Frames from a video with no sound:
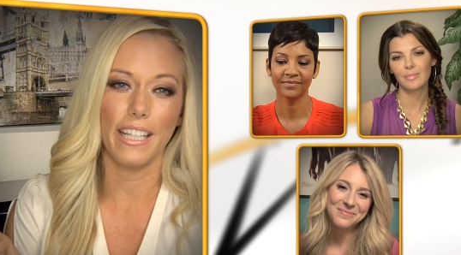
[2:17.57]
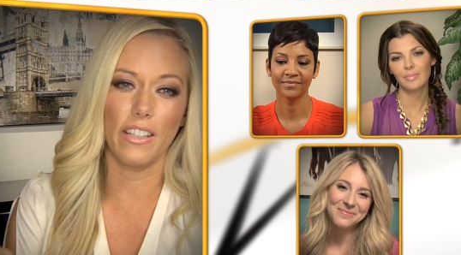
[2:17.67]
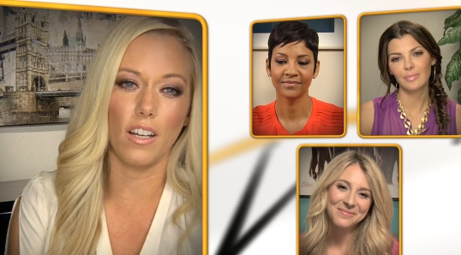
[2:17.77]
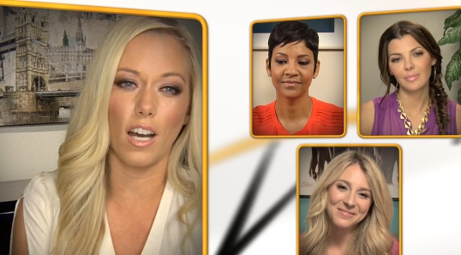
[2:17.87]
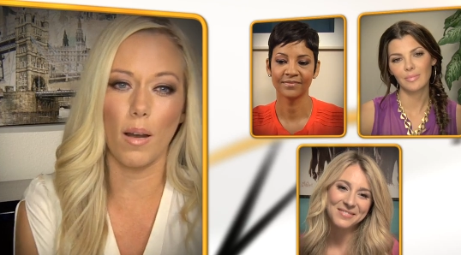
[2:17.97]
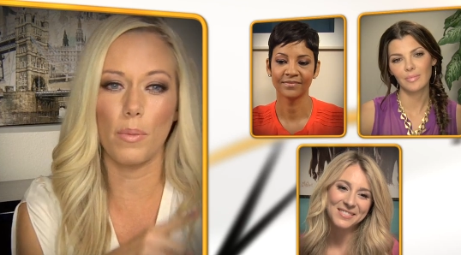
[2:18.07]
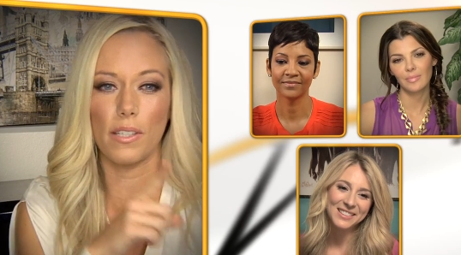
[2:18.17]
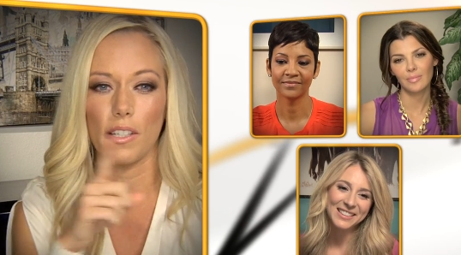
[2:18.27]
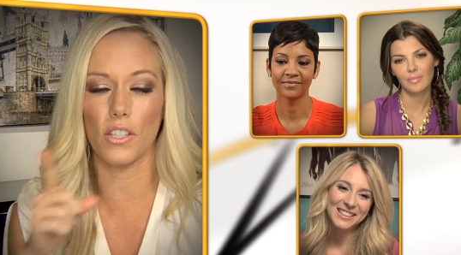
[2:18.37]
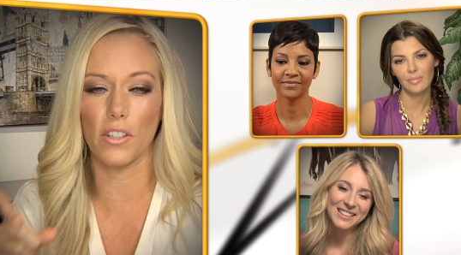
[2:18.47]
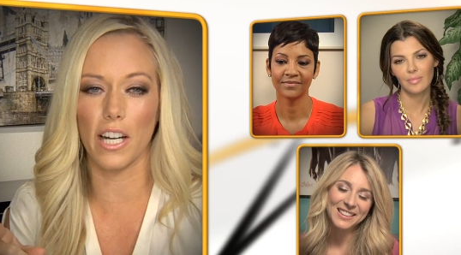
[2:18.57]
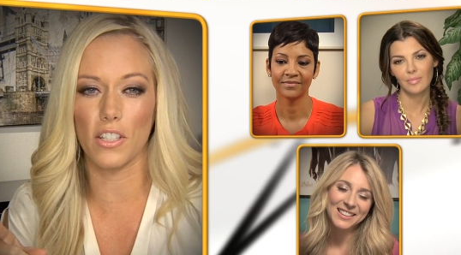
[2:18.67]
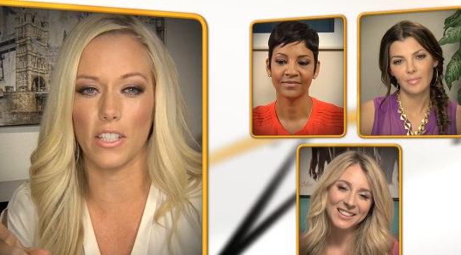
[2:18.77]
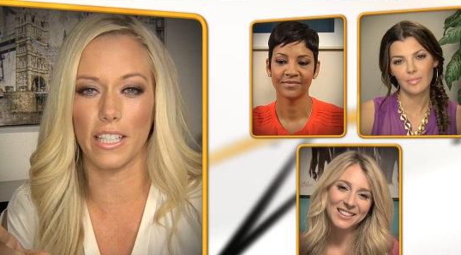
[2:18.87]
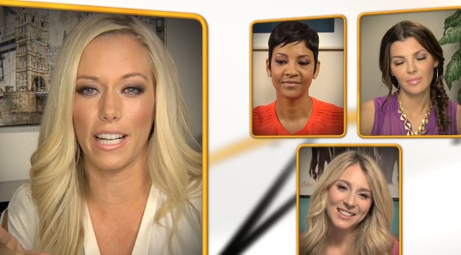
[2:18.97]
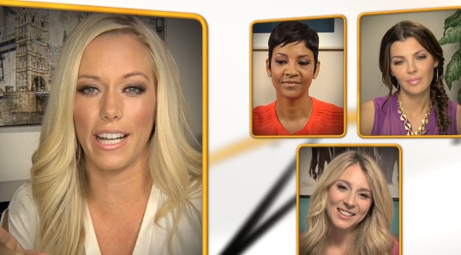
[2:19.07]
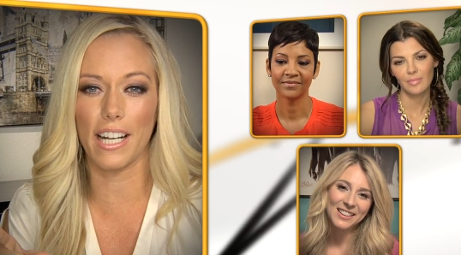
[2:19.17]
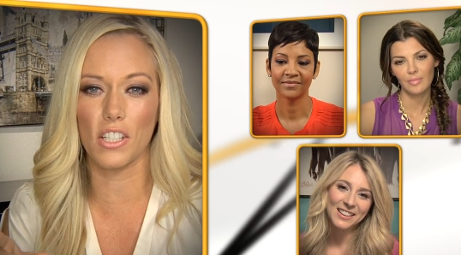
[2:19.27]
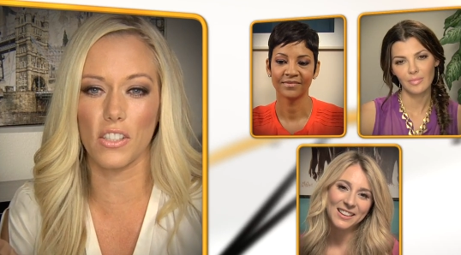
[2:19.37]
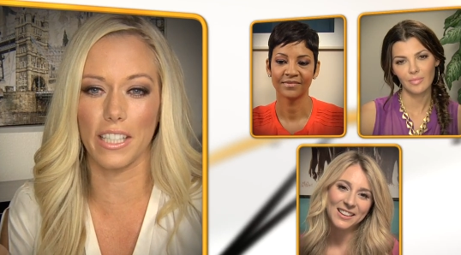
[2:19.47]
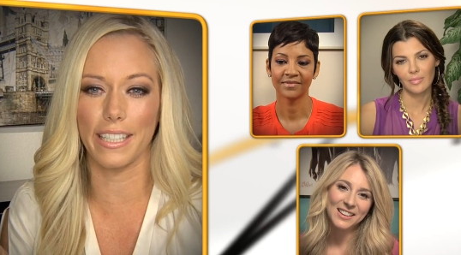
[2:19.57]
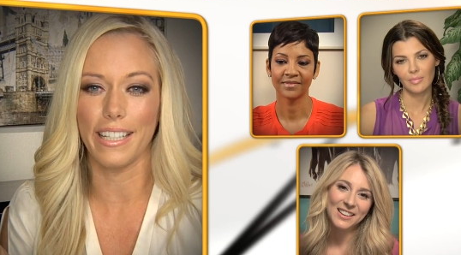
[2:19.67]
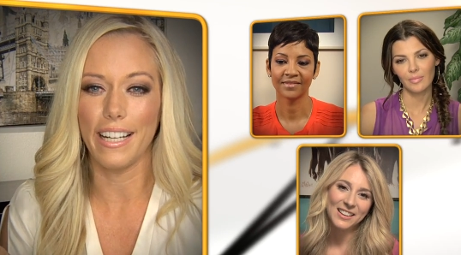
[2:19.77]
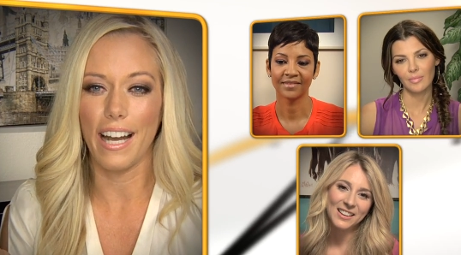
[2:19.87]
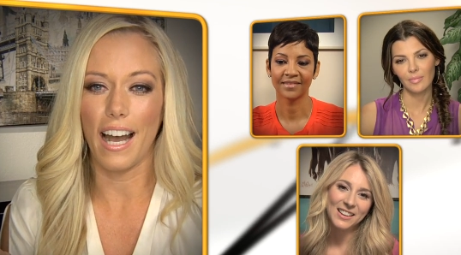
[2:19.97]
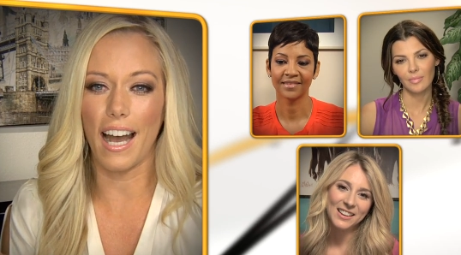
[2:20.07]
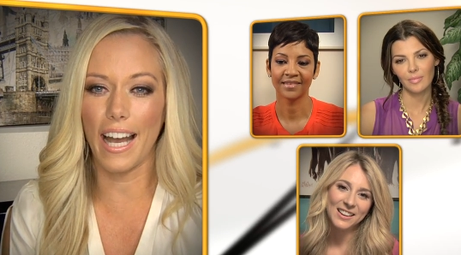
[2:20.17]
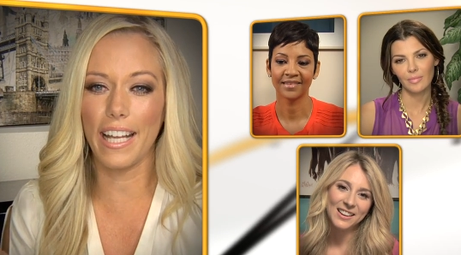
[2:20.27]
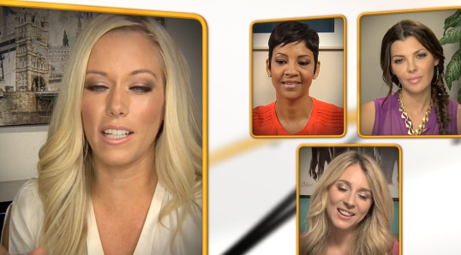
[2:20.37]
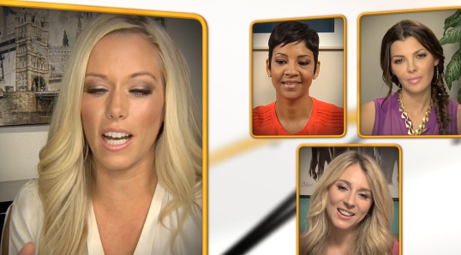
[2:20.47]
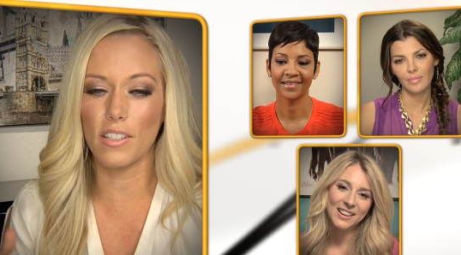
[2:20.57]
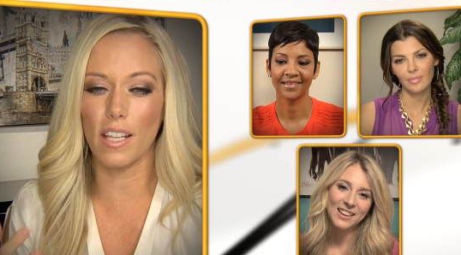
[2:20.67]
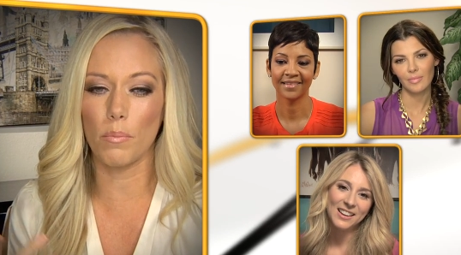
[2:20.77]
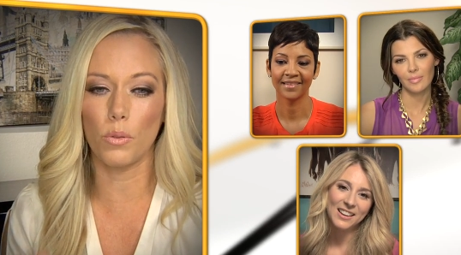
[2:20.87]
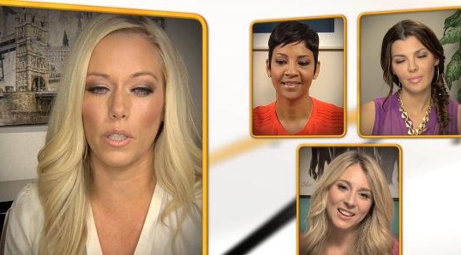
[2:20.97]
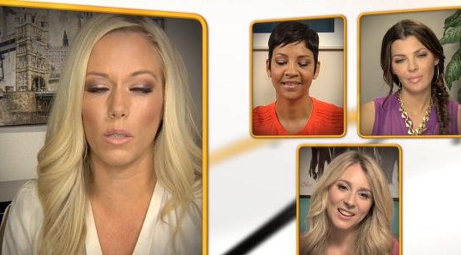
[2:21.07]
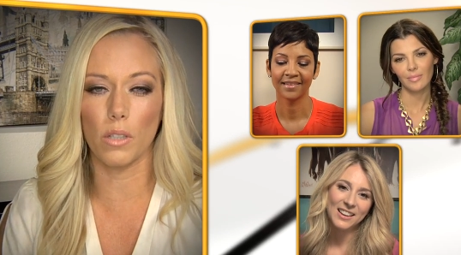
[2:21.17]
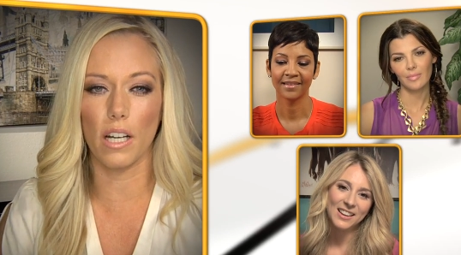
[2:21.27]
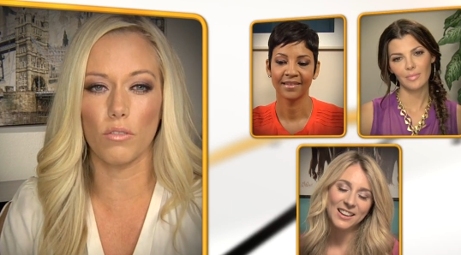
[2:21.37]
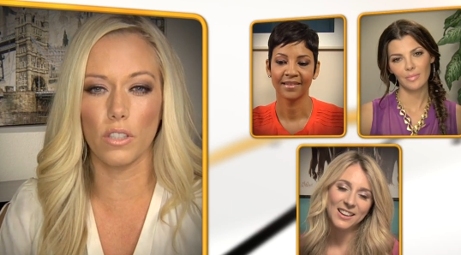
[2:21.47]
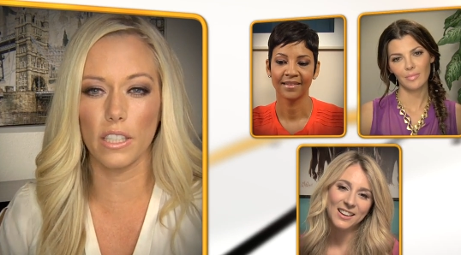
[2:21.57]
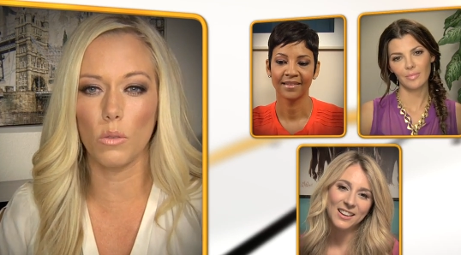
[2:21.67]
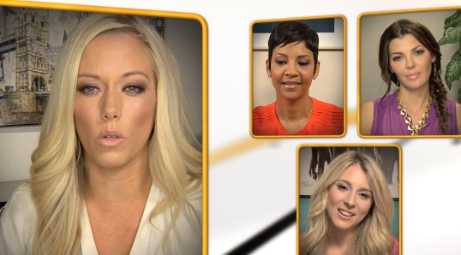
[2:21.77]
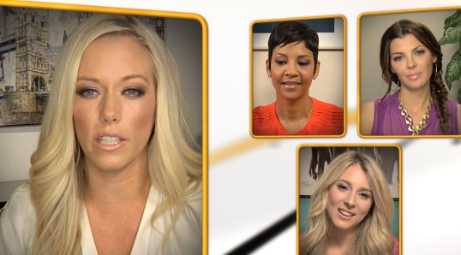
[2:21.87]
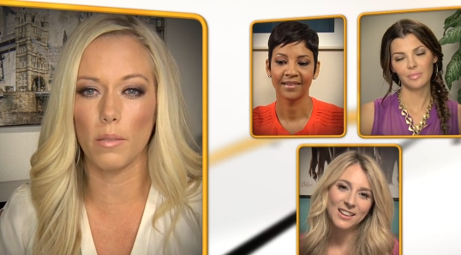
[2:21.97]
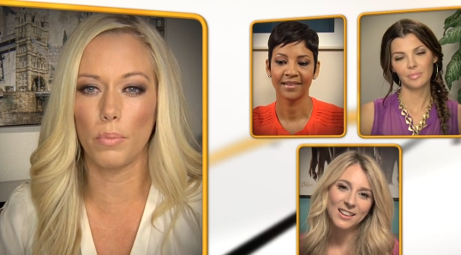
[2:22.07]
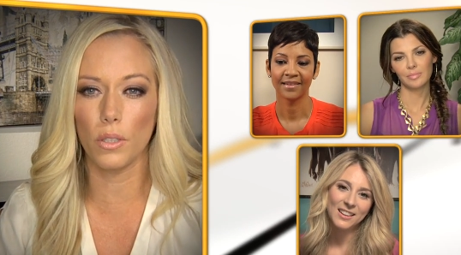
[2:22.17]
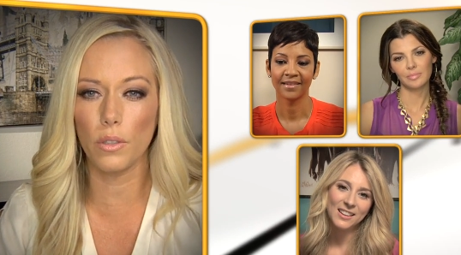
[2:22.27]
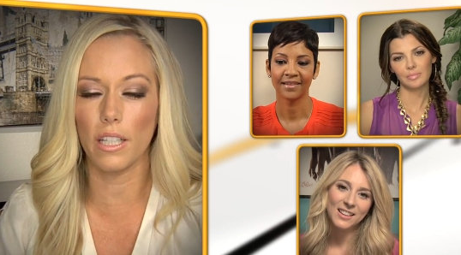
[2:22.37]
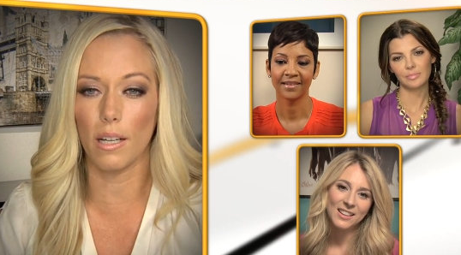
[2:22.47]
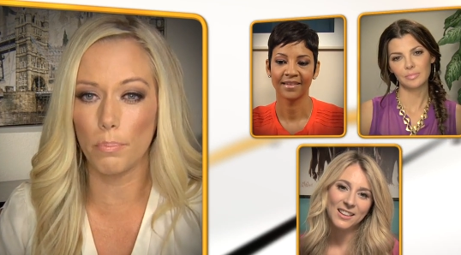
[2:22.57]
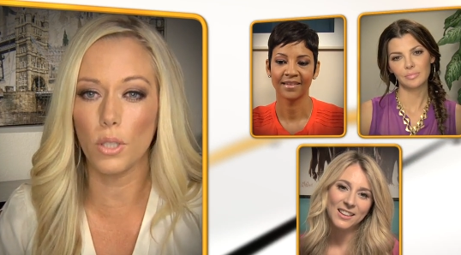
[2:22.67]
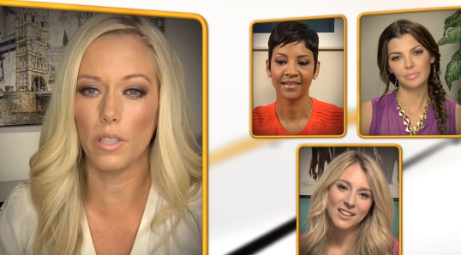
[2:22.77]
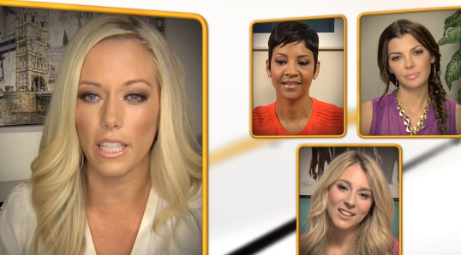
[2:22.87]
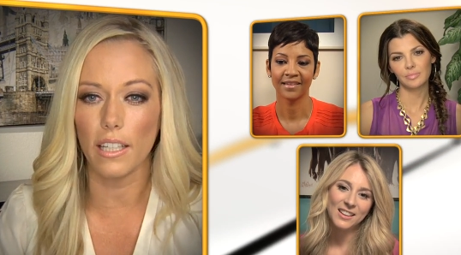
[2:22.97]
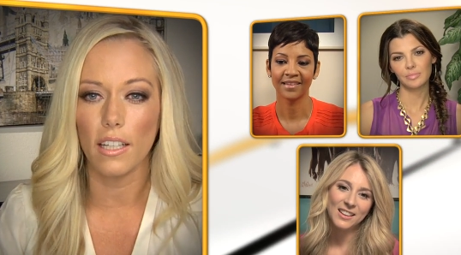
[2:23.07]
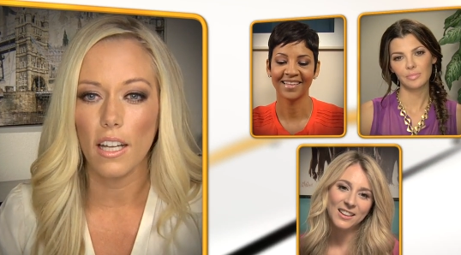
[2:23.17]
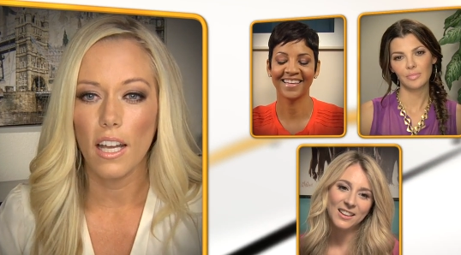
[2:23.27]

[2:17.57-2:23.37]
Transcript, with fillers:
Speaker 1: in the opposite direction. I actually, I got to that point where I really wanted a booty. A booty.